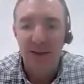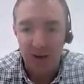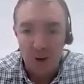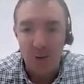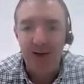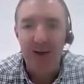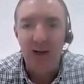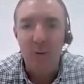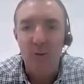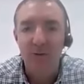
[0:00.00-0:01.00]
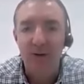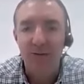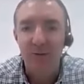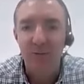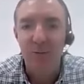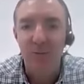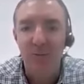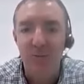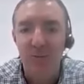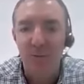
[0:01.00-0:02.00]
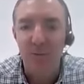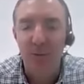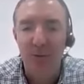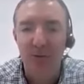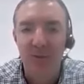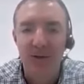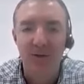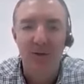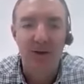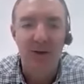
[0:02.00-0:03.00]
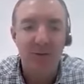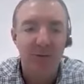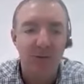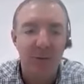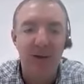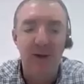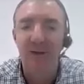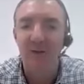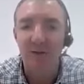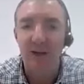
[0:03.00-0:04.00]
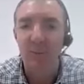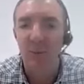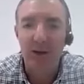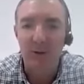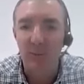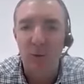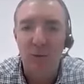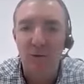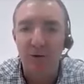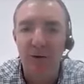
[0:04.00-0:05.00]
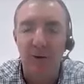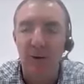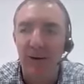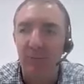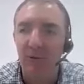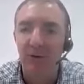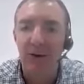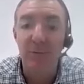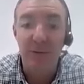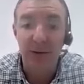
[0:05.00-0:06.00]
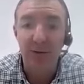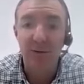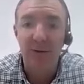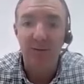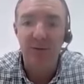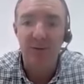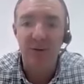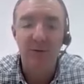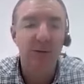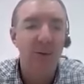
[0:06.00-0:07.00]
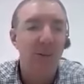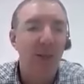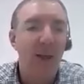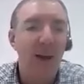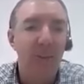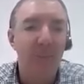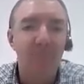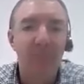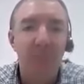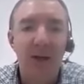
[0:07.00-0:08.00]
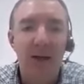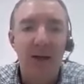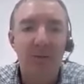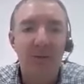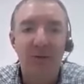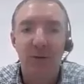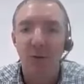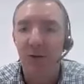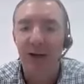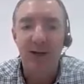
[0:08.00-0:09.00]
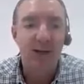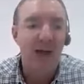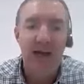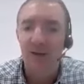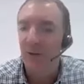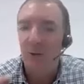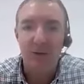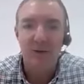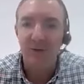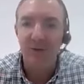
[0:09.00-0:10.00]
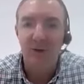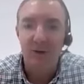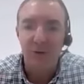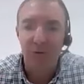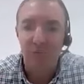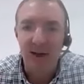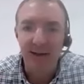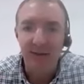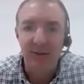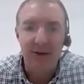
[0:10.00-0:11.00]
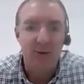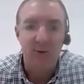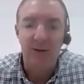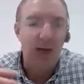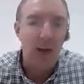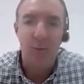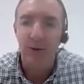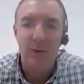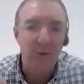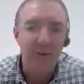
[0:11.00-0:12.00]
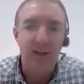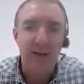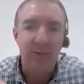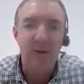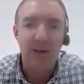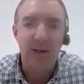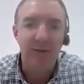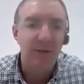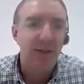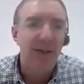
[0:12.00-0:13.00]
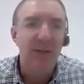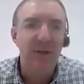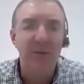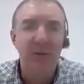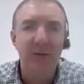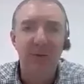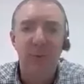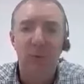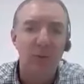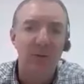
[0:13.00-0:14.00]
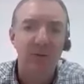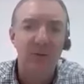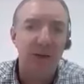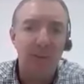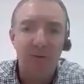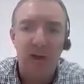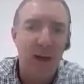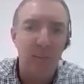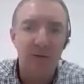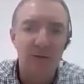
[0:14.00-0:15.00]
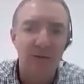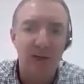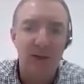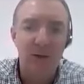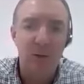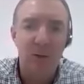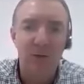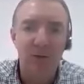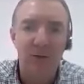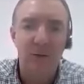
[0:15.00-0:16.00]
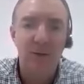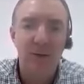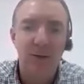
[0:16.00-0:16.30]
go and get a quotation from your project manager for them and understand what they're offering in return for their services. If it's on a ad hoc charge rate, on an hourly or a daily rate, it's very difficult to establish how much is that going to cost you.